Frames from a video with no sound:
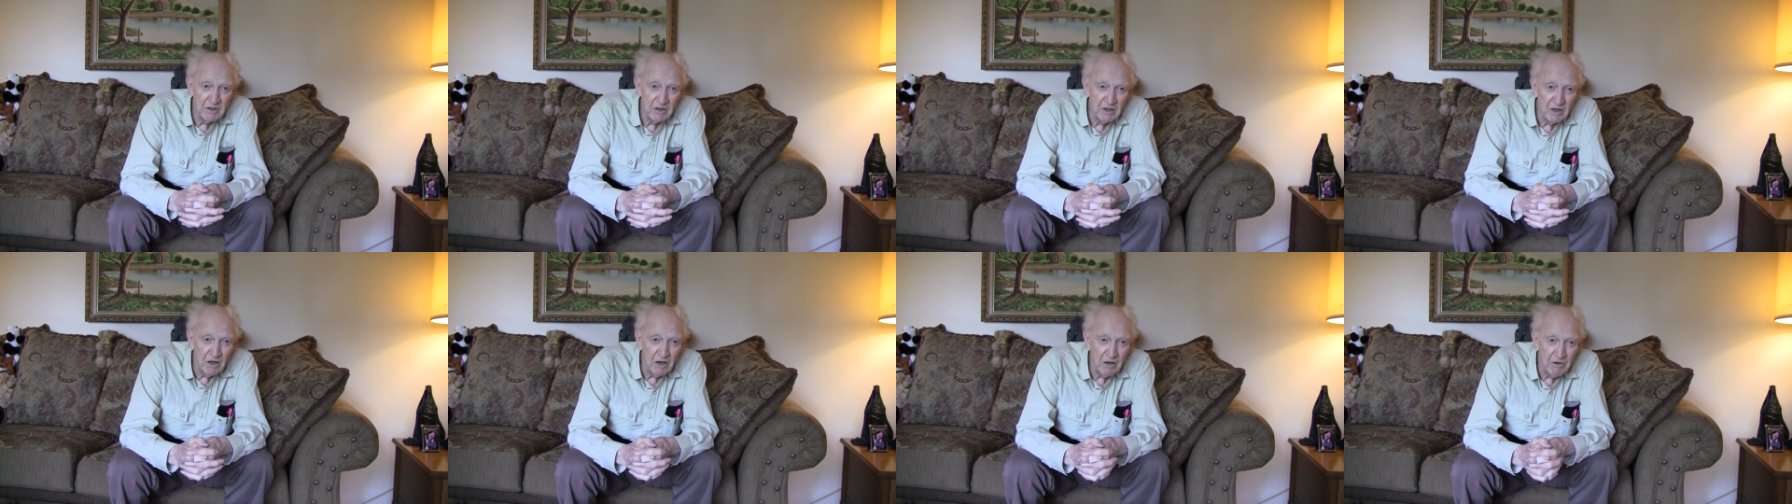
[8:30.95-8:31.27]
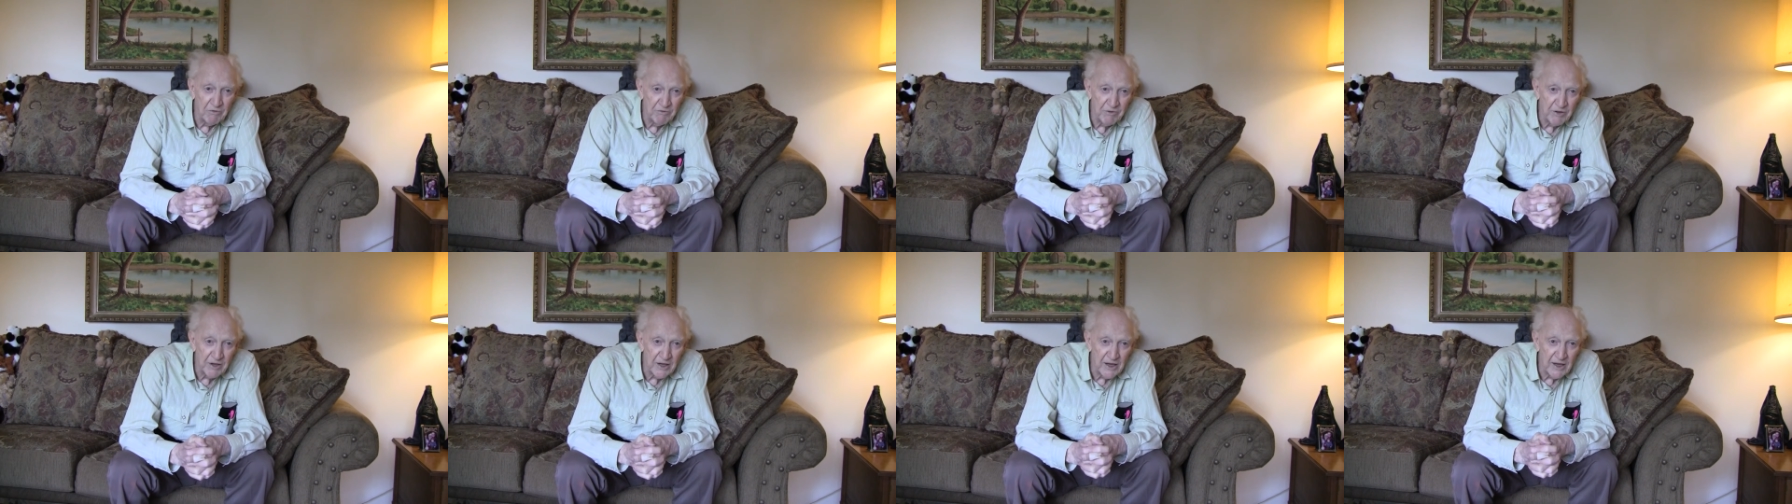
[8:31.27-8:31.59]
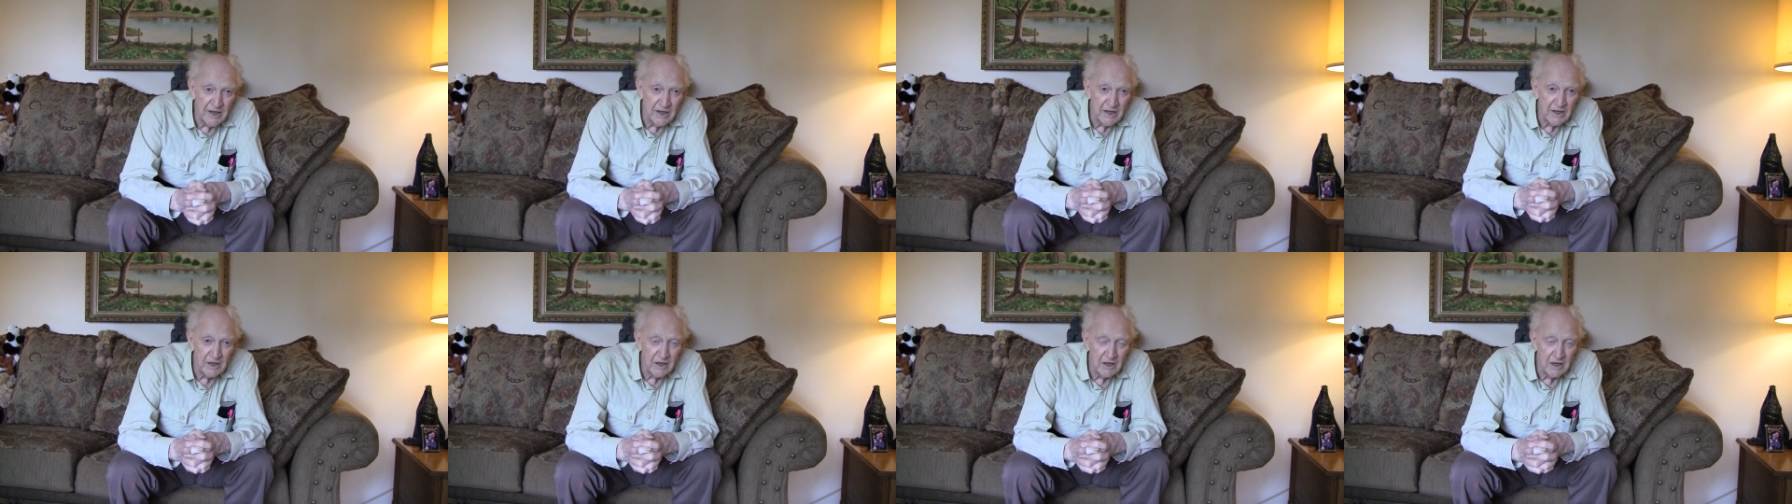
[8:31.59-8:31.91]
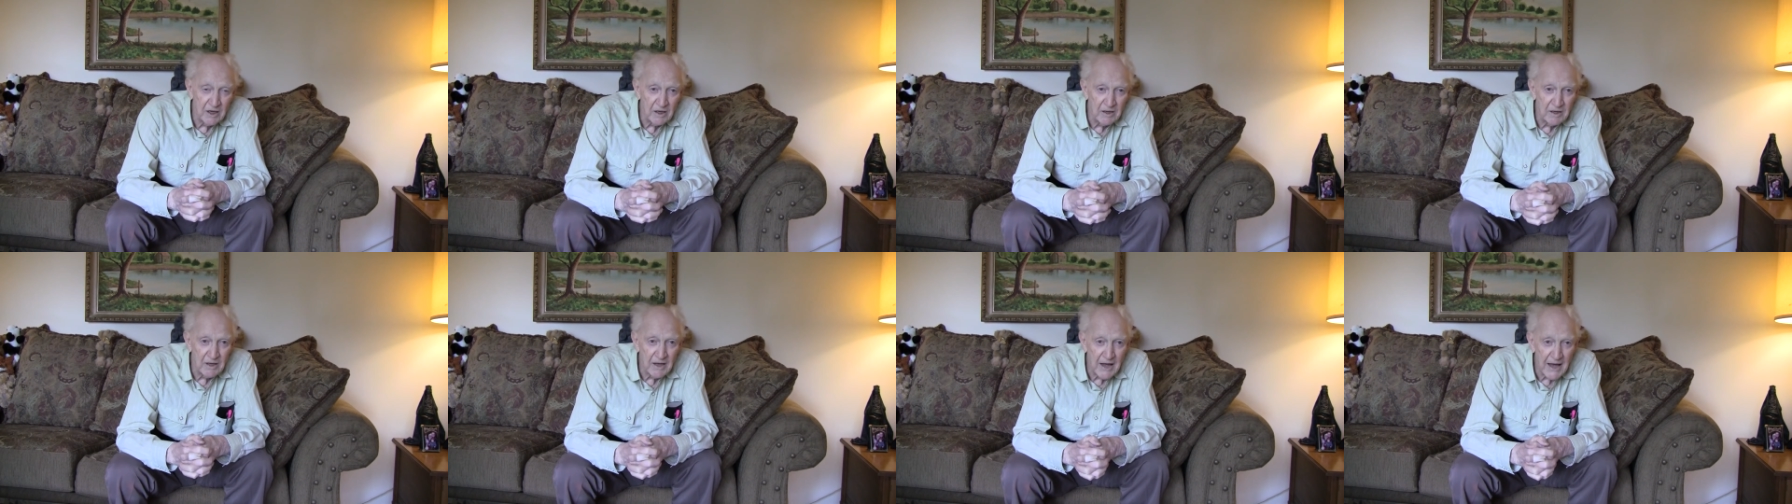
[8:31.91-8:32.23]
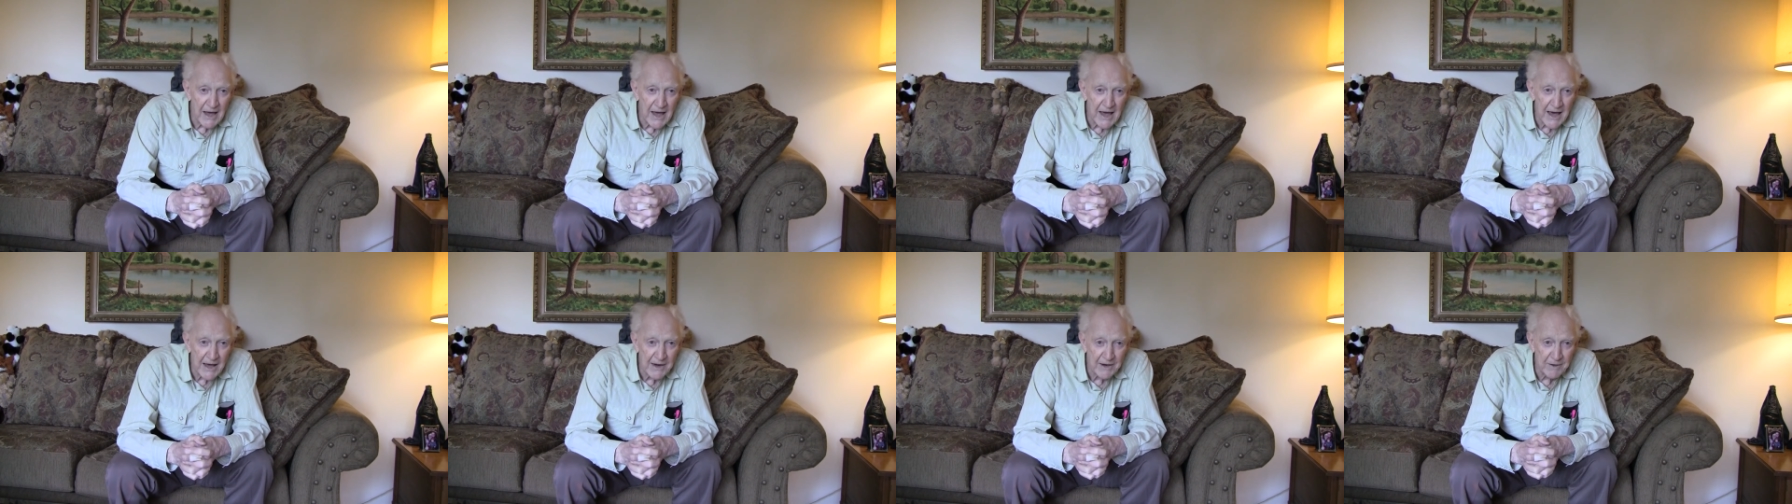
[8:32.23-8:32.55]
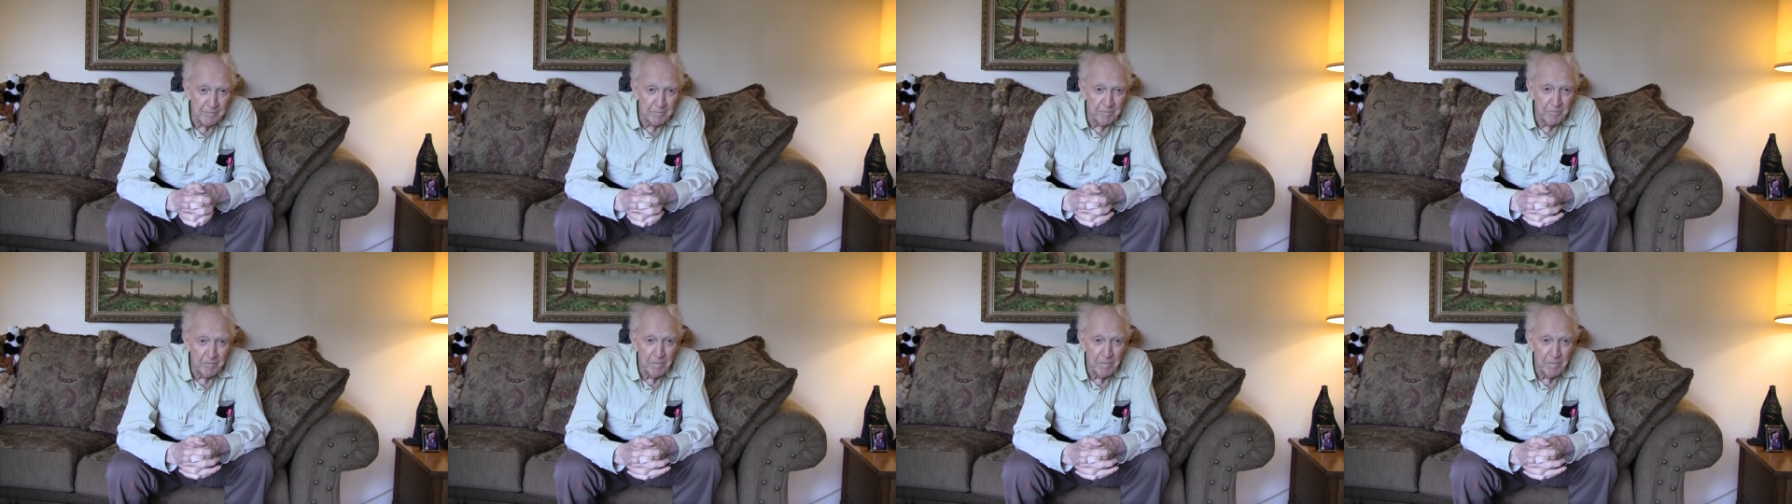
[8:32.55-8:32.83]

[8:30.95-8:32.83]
of the atom.